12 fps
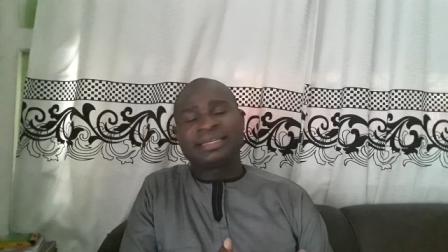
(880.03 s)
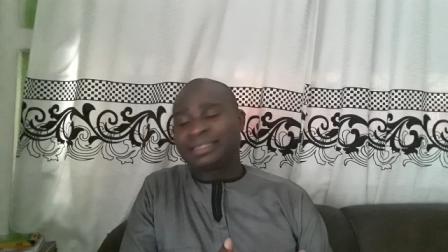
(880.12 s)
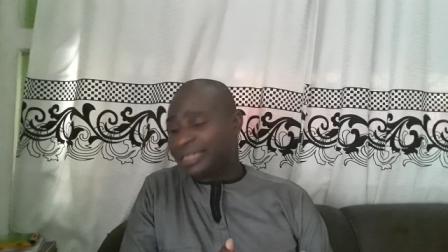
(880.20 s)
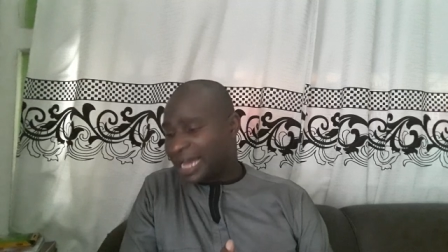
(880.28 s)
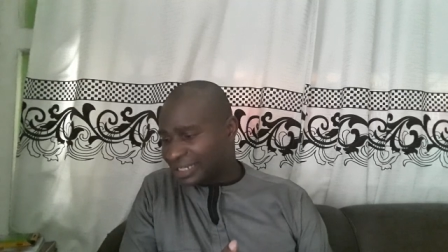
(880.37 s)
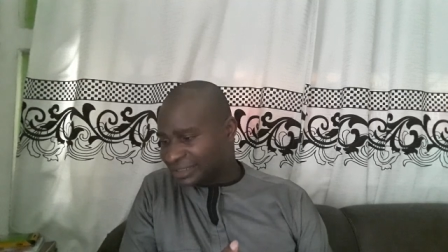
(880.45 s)

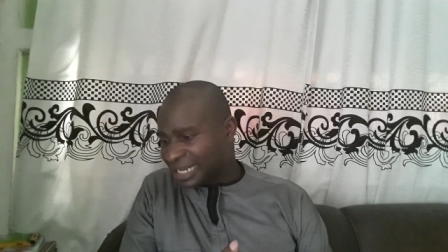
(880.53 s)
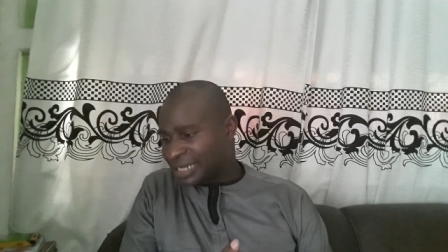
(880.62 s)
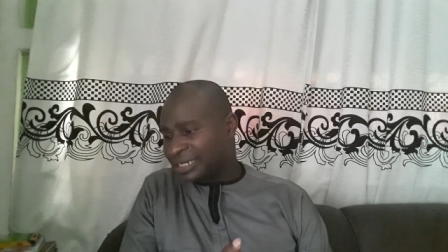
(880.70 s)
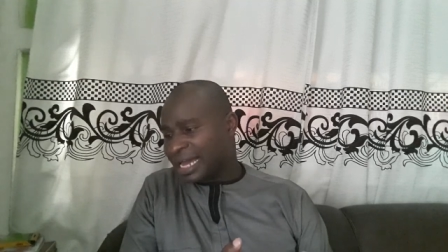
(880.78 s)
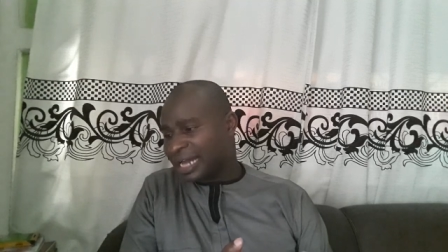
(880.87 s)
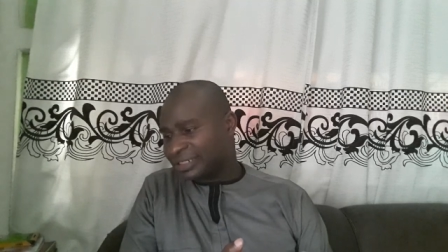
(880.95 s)
Data
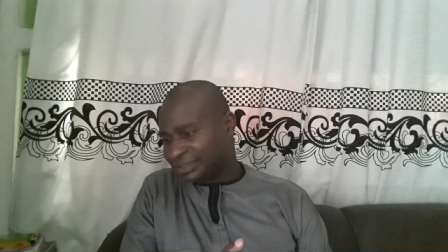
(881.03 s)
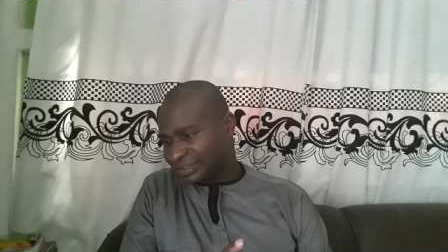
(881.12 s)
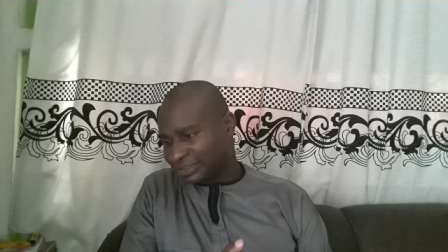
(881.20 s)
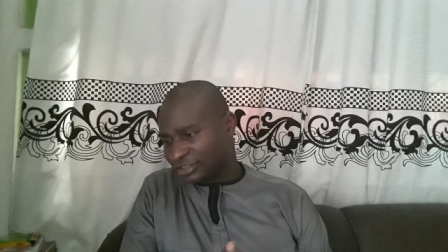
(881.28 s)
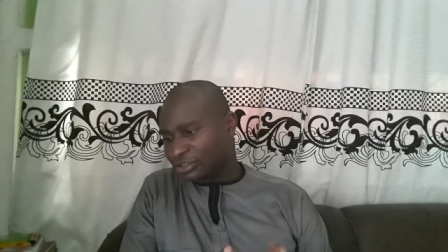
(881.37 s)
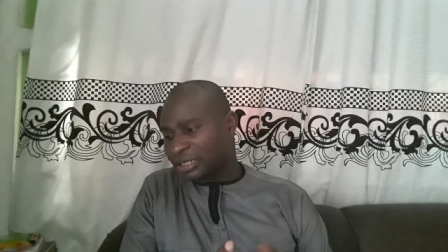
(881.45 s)

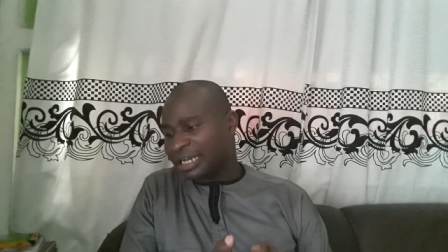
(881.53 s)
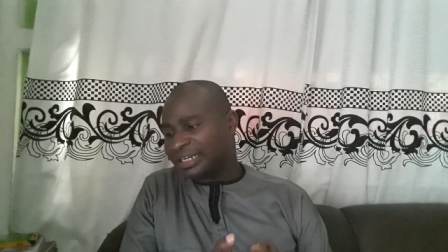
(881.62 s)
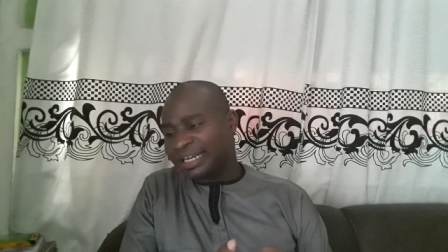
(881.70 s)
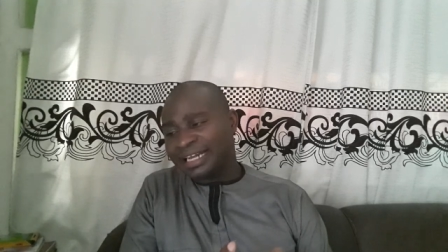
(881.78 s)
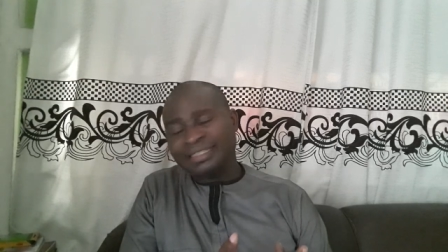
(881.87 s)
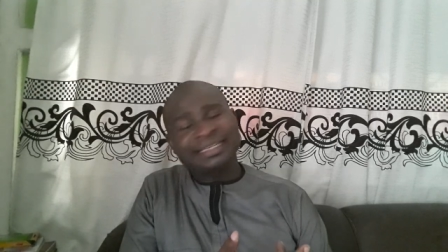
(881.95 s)
analysis, you can
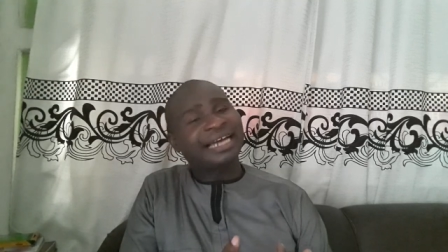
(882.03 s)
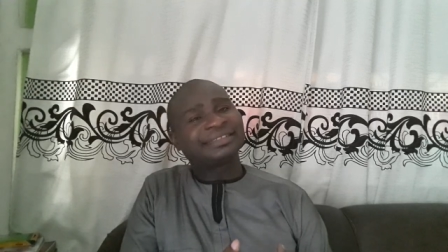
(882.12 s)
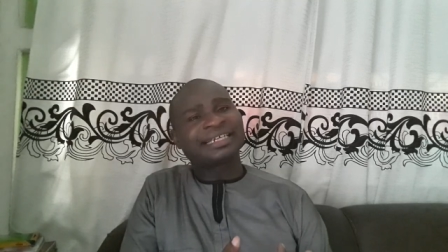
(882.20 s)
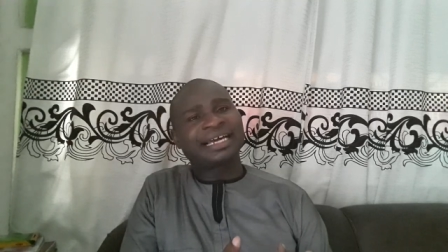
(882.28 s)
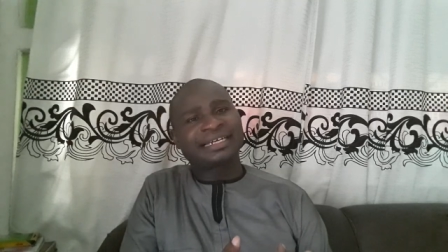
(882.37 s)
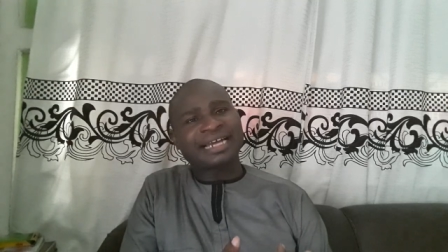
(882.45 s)
learn
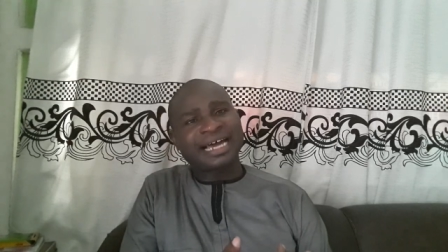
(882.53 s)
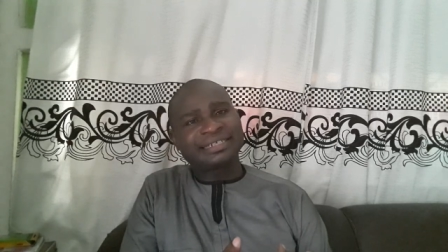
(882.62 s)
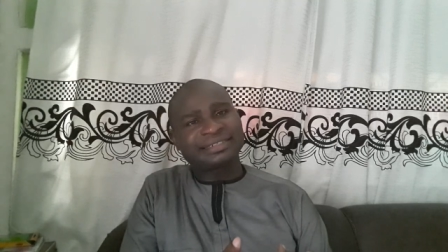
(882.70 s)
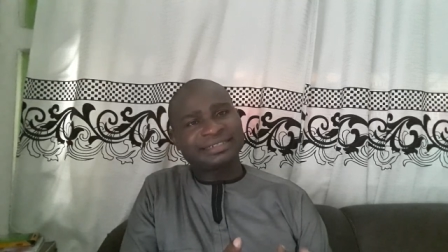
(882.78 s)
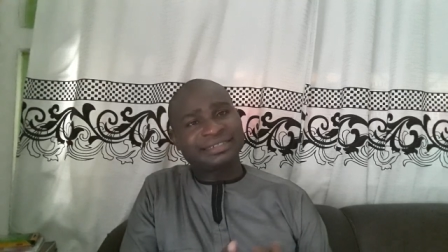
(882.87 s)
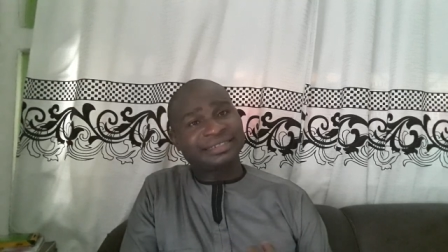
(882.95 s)
data
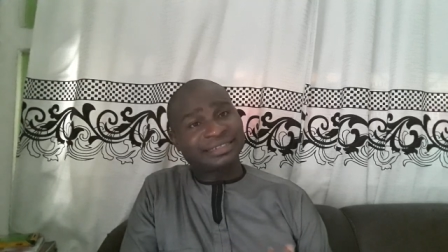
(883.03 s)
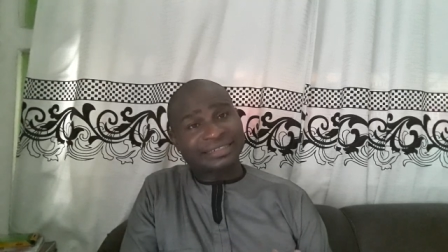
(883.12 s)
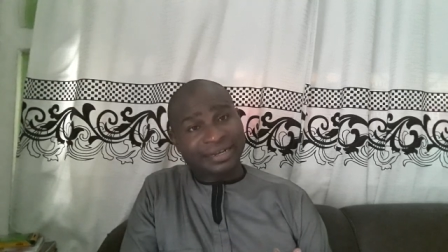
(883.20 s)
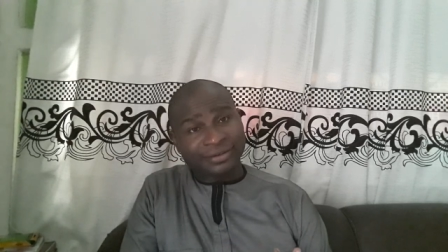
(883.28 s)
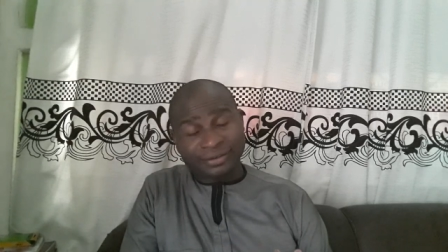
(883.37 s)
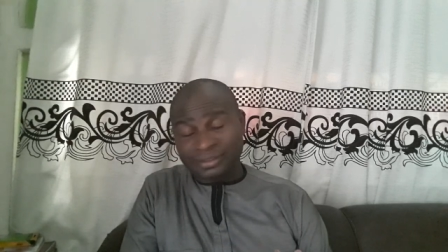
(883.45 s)
analysis is
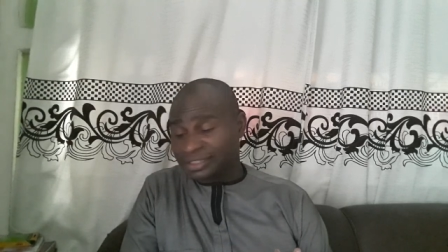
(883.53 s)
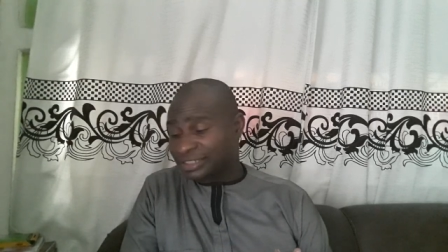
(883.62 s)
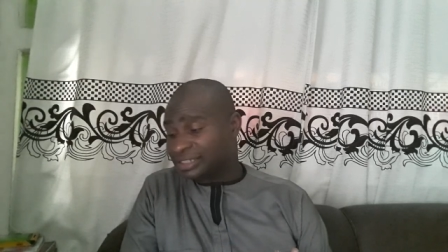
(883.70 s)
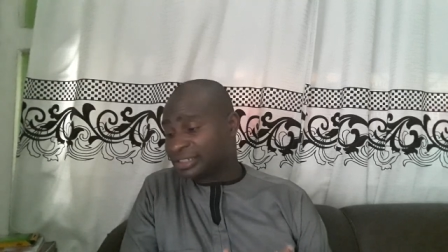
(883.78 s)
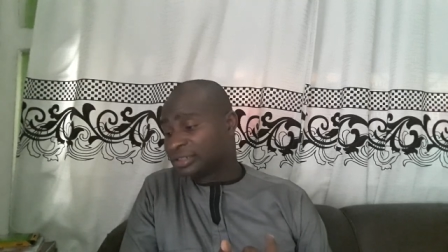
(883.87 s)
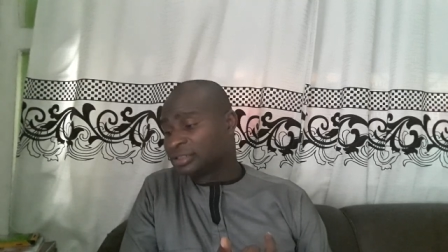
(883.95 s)
another
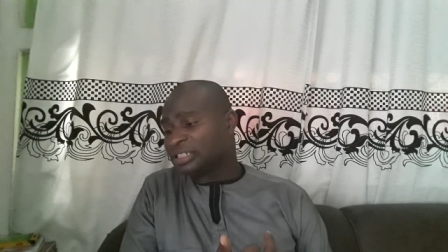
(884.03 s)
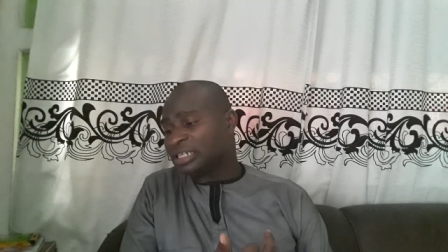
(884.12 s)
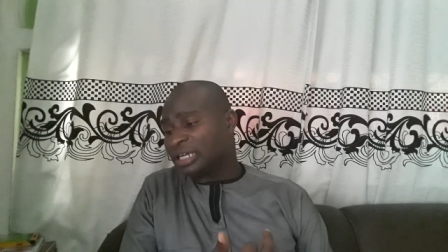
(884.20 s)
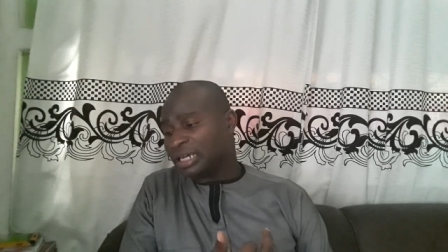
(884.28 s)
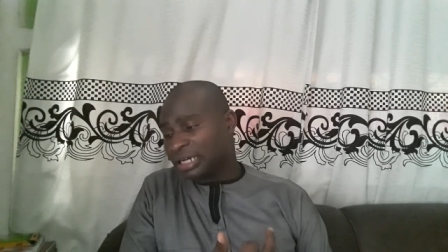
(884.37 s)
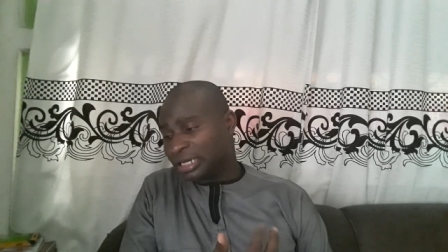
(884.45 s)
skill
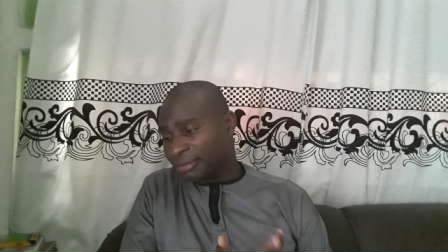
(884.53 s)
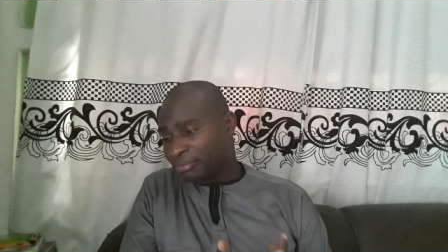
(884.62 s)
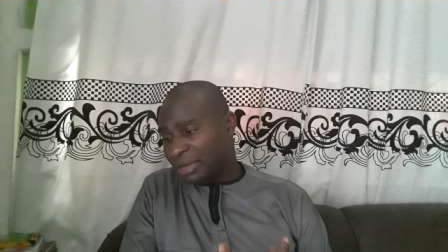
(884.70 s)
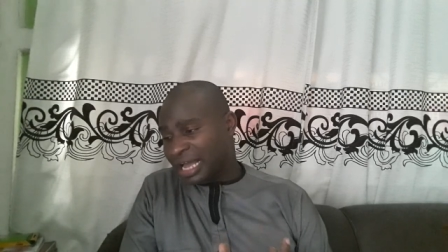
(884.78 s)
um,